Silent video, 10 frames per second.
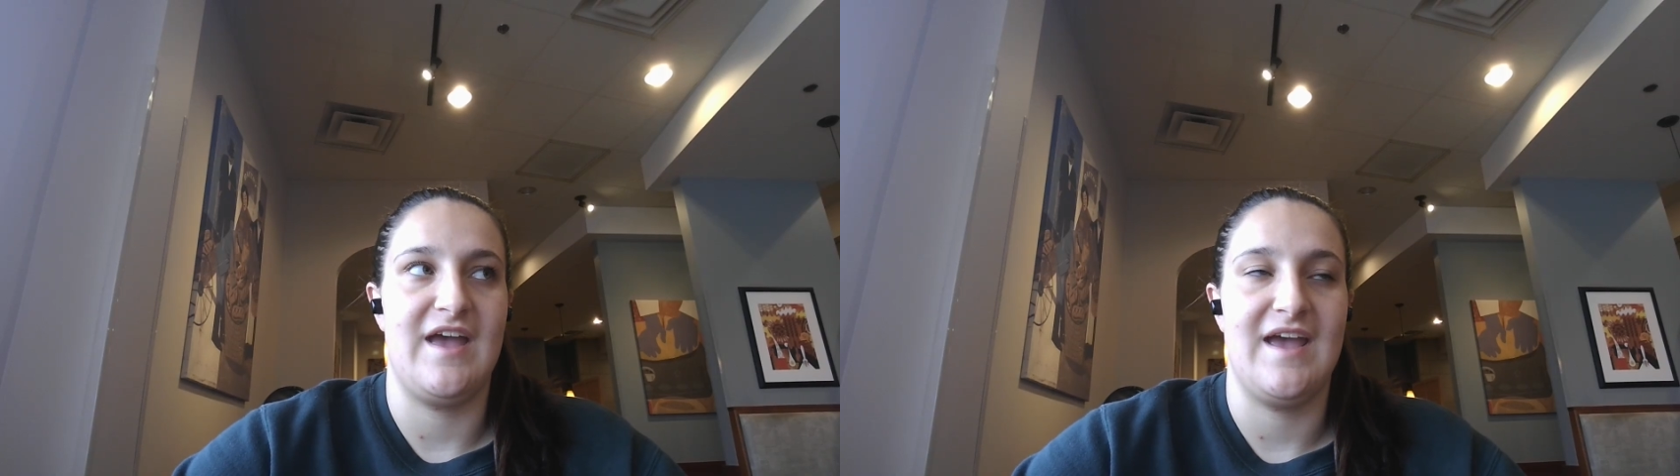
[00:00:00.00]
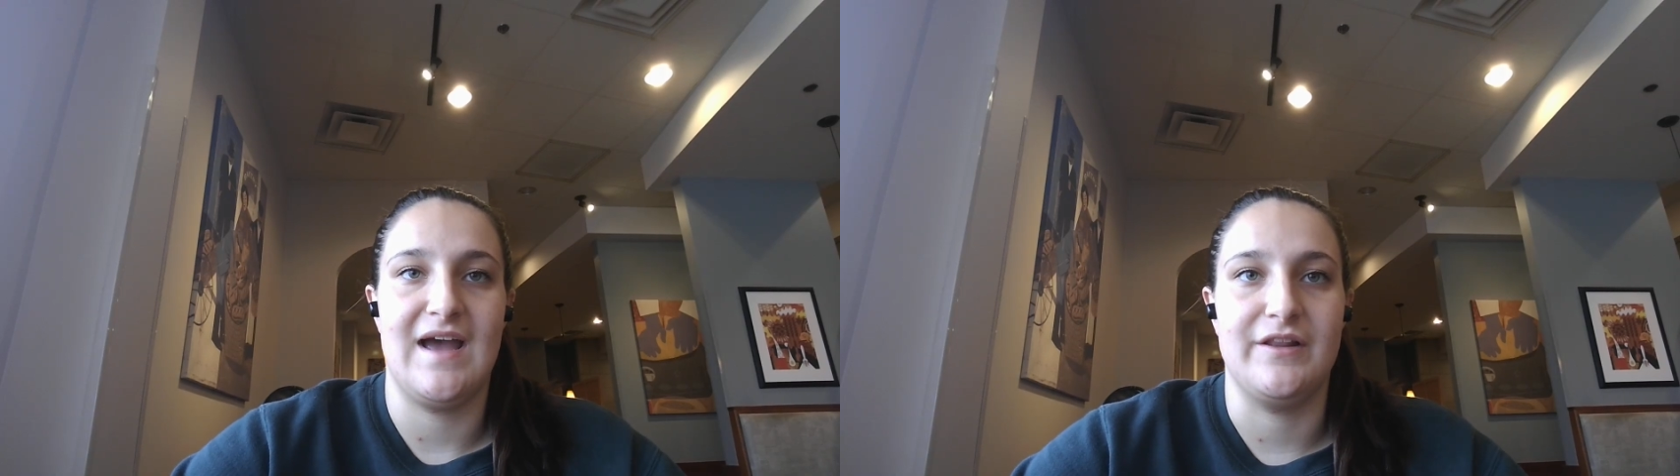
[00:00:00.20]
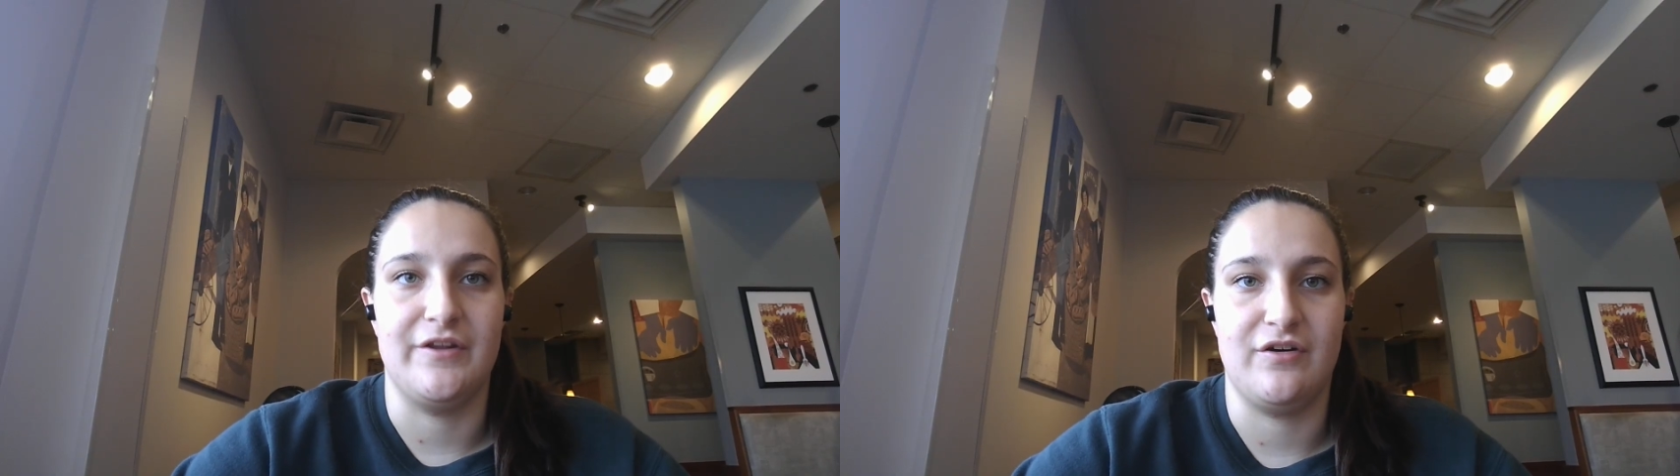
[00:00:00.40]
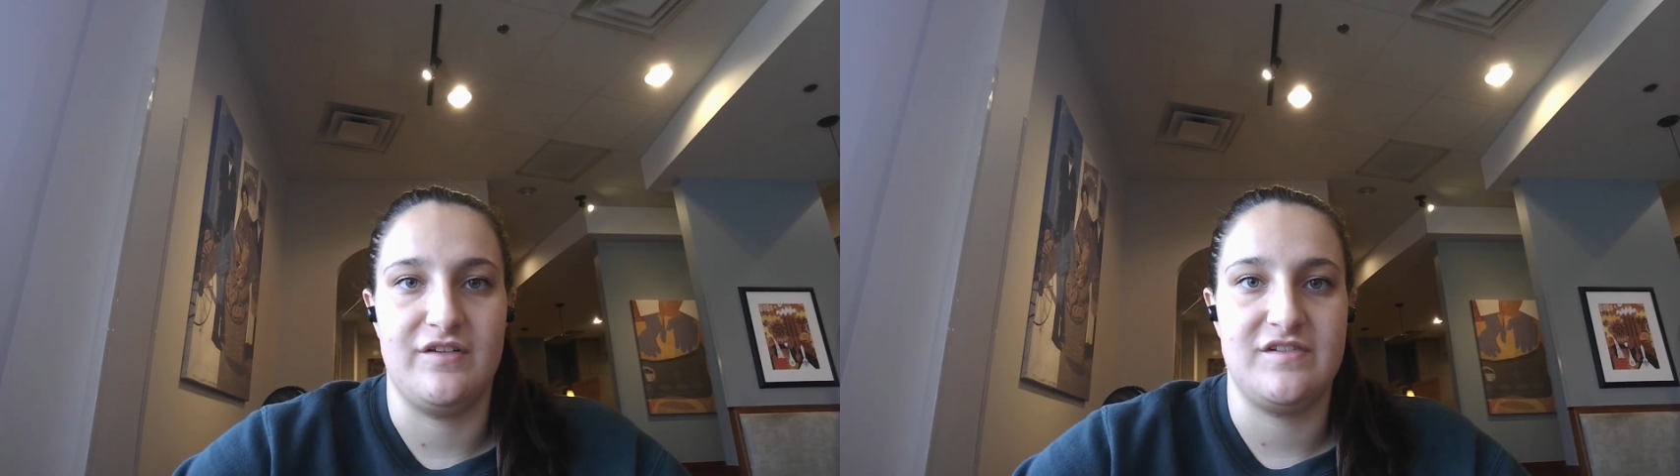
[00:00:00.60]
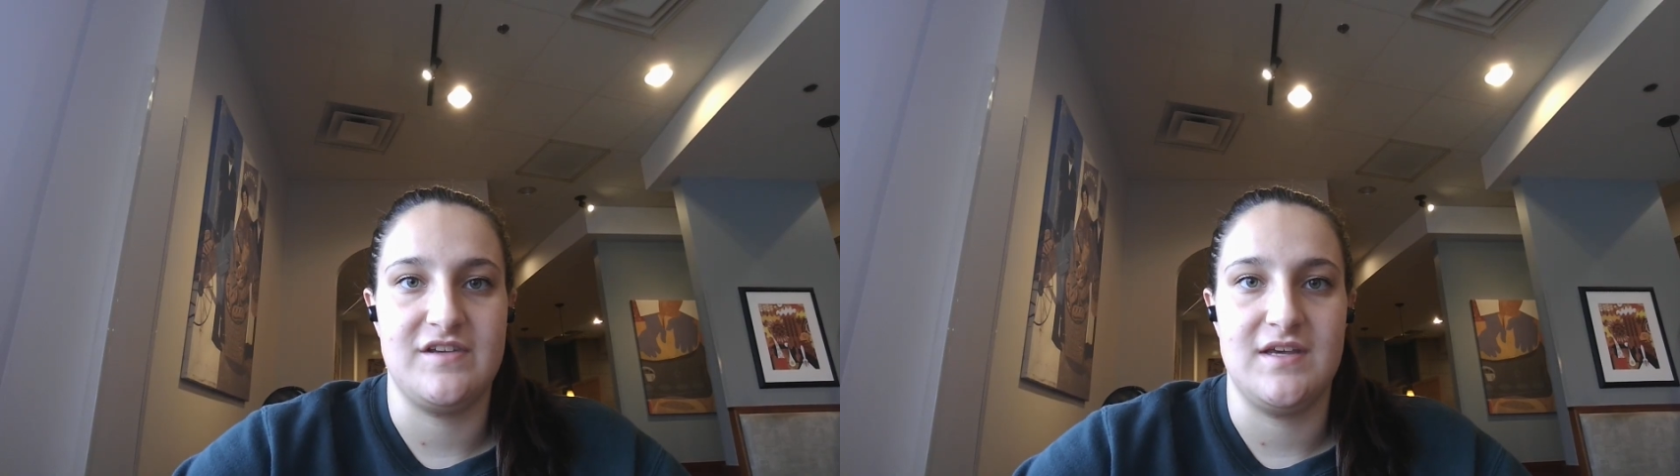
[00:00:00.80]
AI
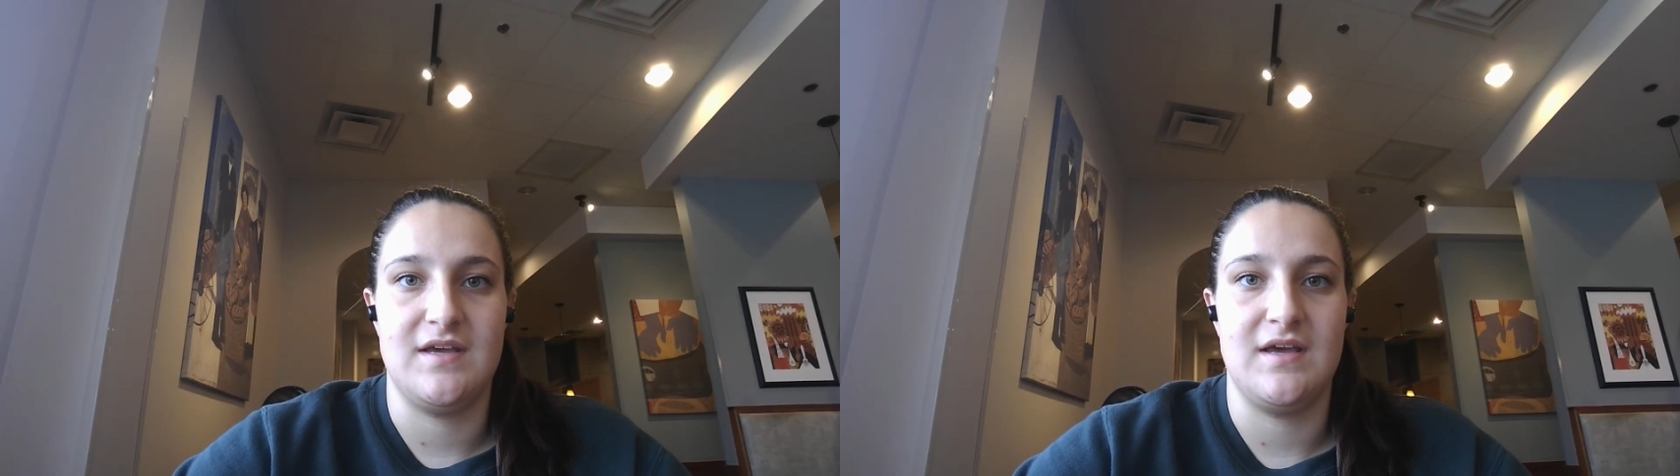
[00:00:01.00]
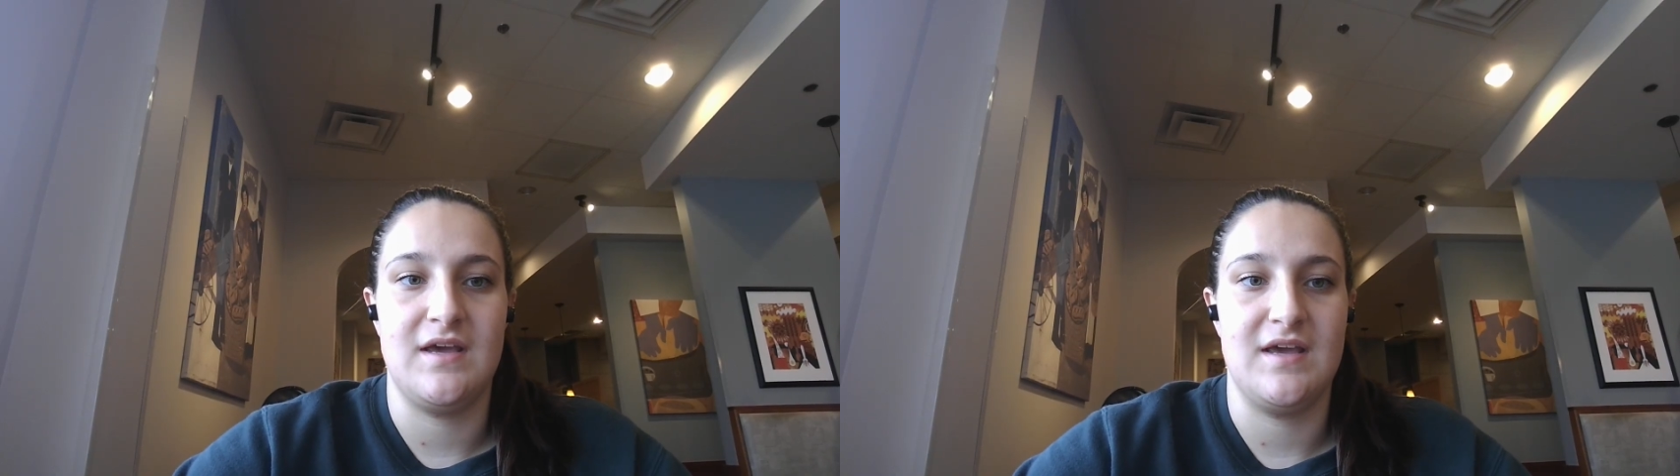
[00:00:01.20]
literacy